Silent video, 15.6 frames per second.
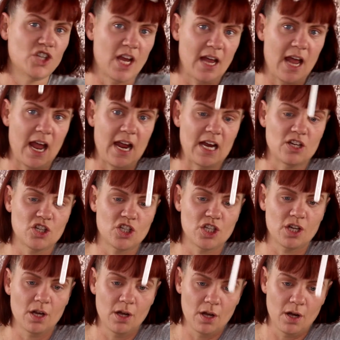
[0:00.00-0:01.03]
J
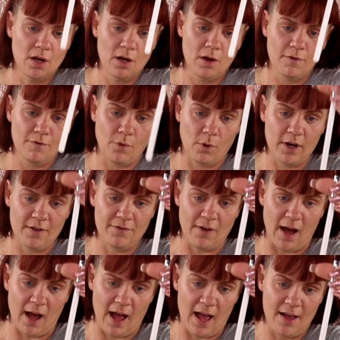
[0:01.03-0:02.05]
H
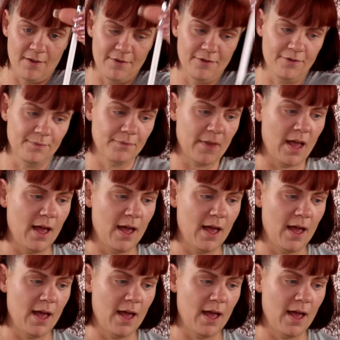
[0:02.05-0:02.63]
forty-five.